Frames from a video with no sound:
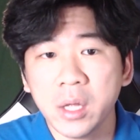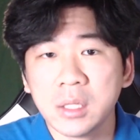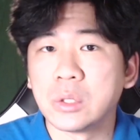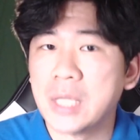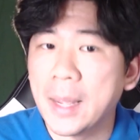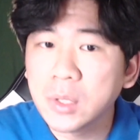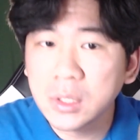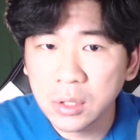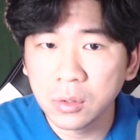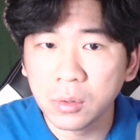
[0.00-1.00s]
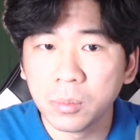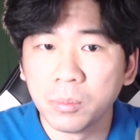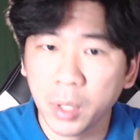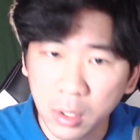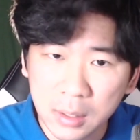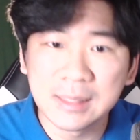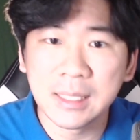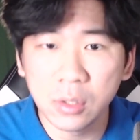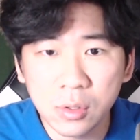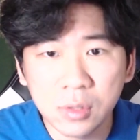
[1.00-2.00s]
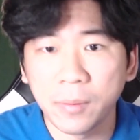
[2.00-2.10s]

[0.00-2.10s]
So chapter 2, Paul continues